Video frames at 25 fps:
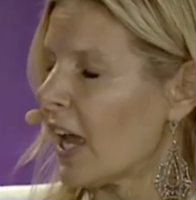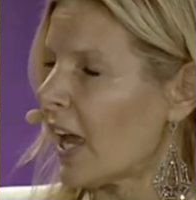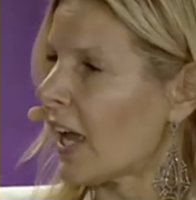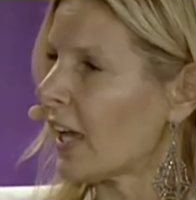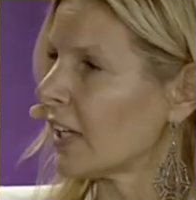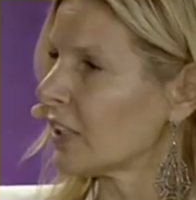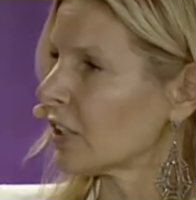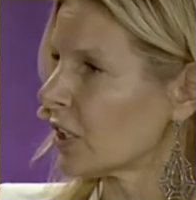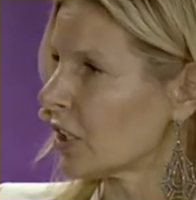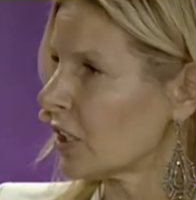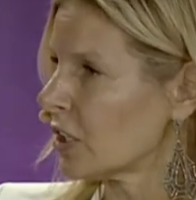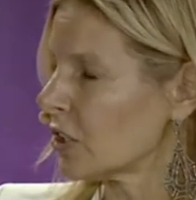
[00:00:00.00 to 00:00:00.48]

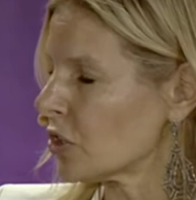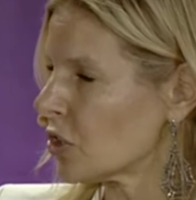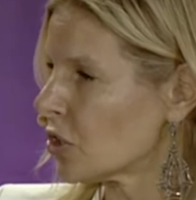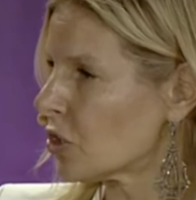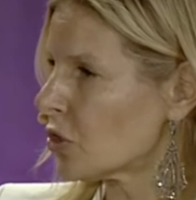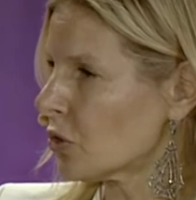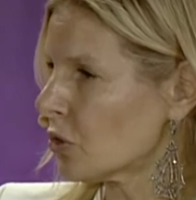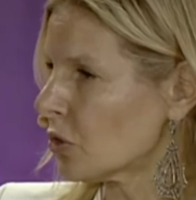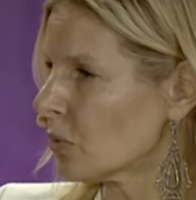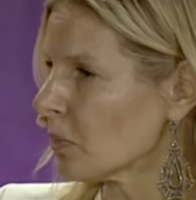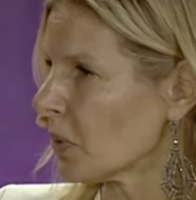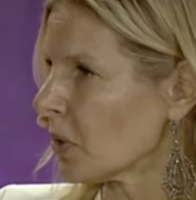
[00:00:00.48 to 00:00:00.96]
And
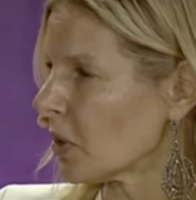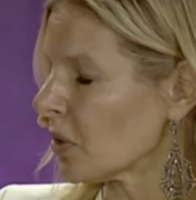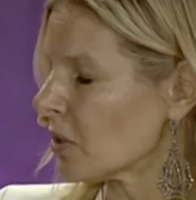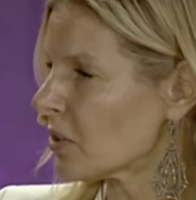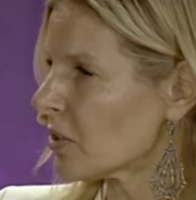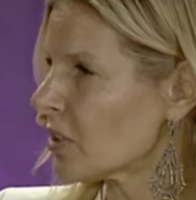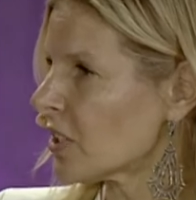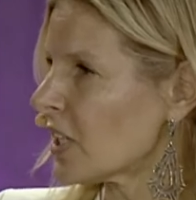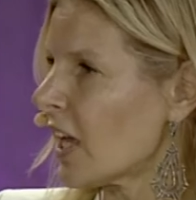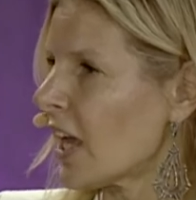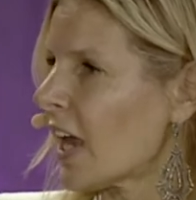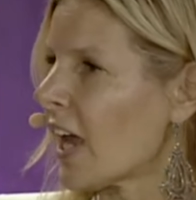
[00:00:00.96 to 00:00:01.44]

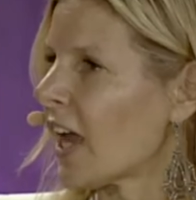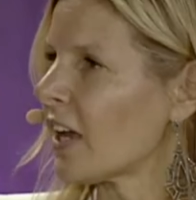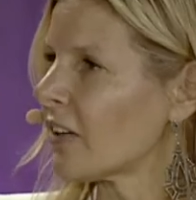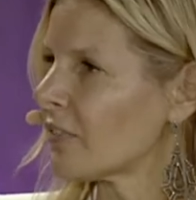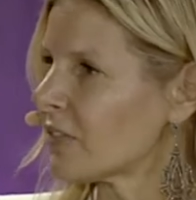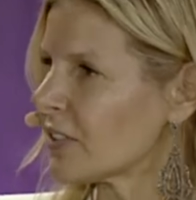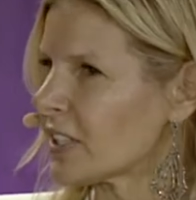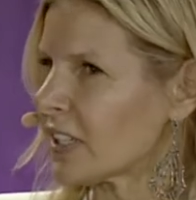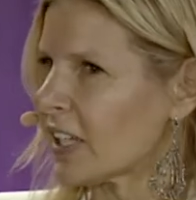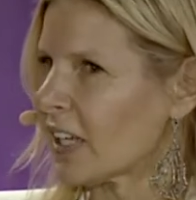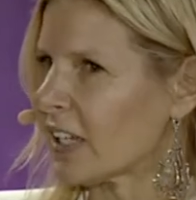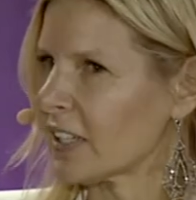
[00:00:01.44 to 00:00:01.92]
consumers
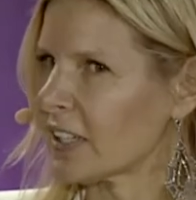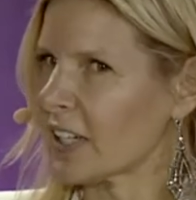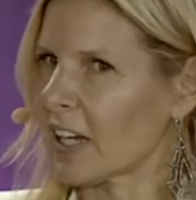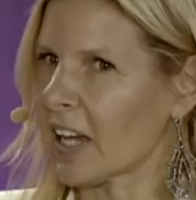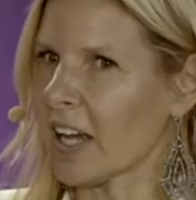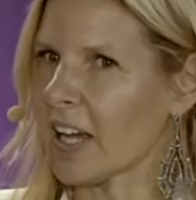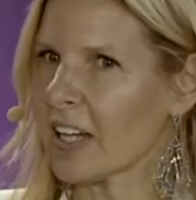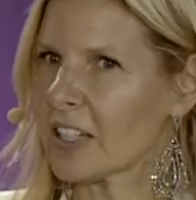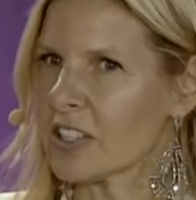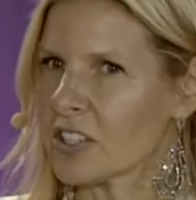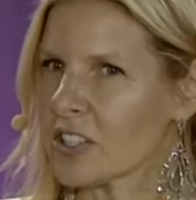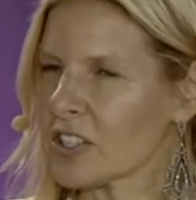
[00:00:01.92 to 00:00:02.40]
have said,
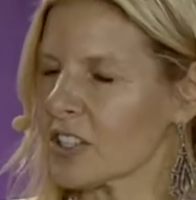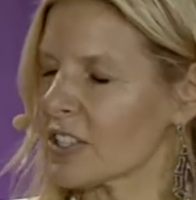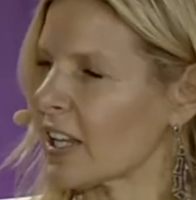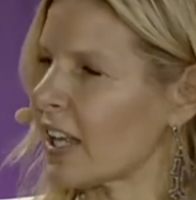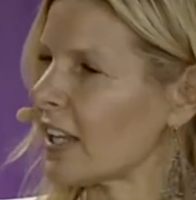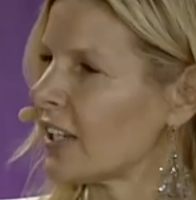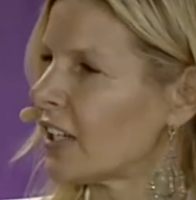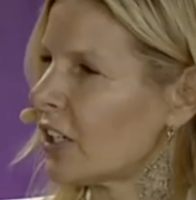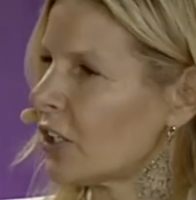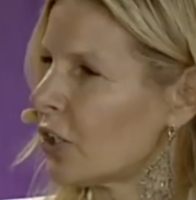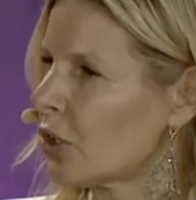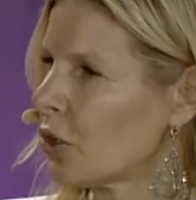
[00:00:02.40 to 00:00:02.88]
I just
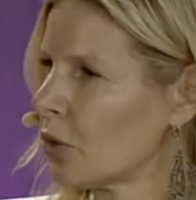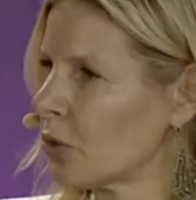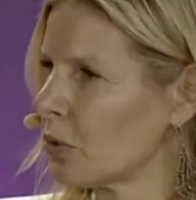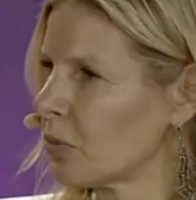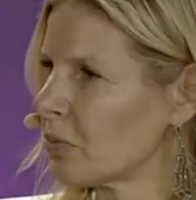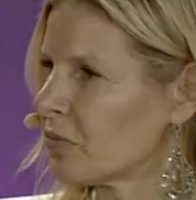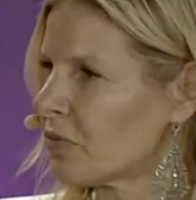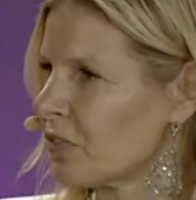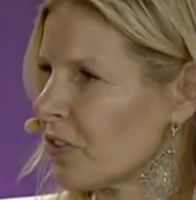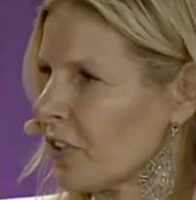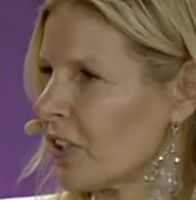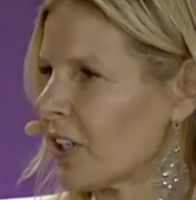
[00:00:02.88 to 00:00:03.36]
sat at
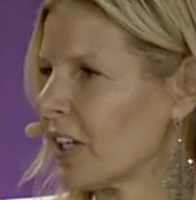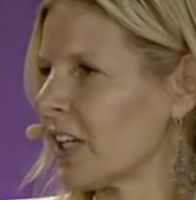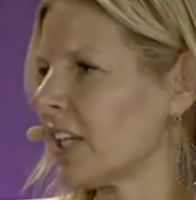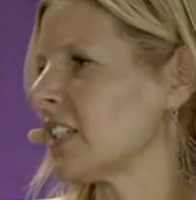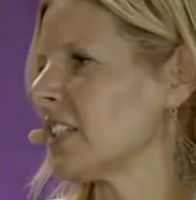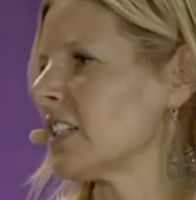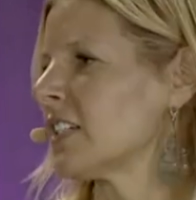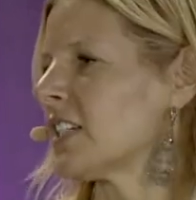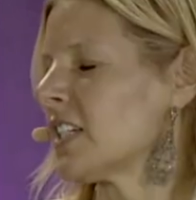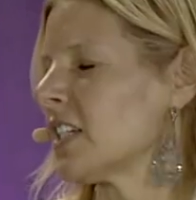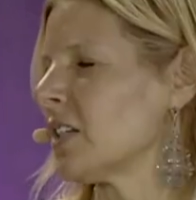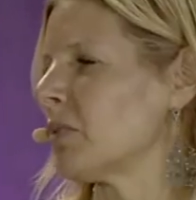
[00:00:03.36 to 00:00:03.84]
home for
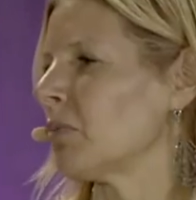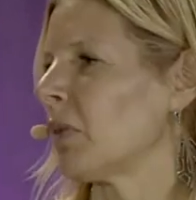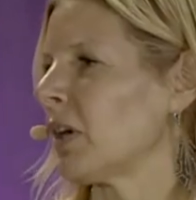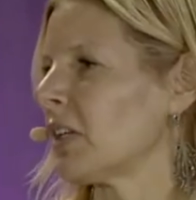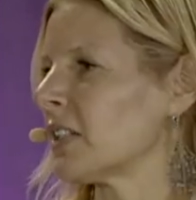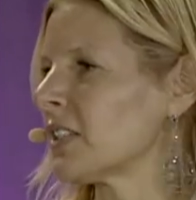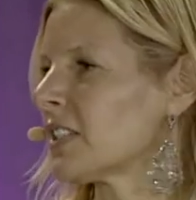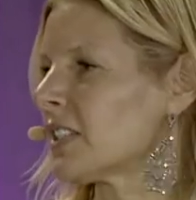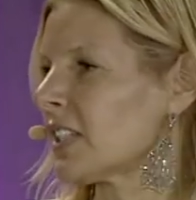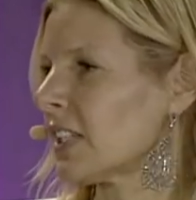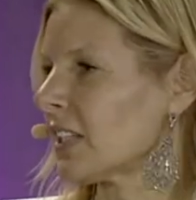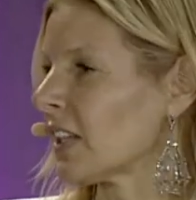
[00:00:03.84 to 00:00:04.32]
18
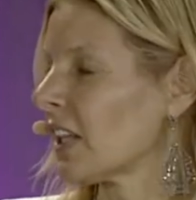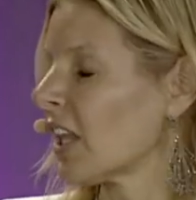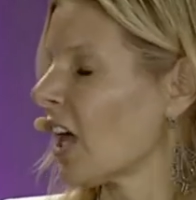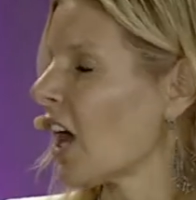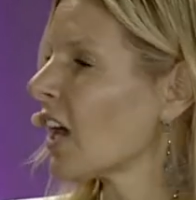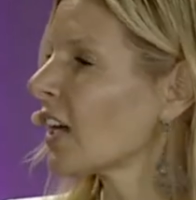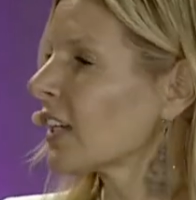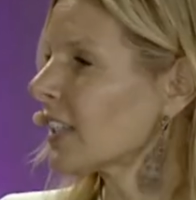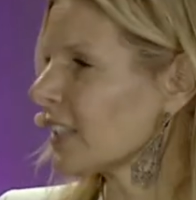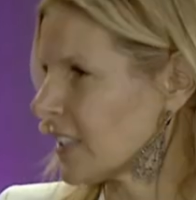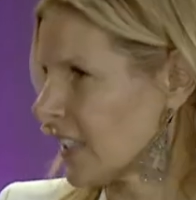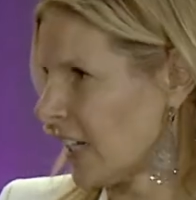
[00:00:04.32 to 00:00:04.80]
months in
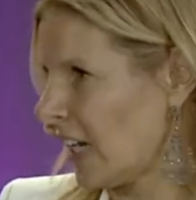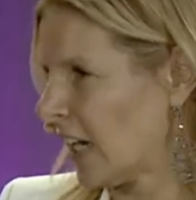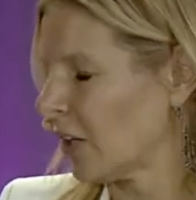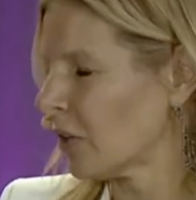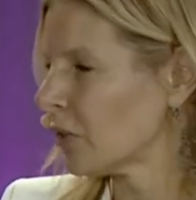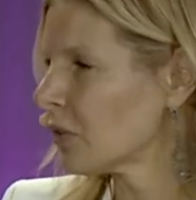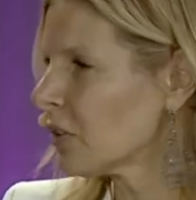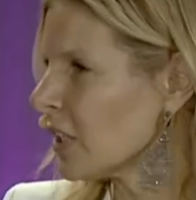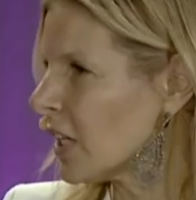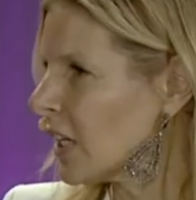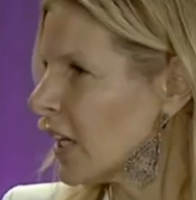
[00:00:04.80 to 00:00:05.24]
lockdown.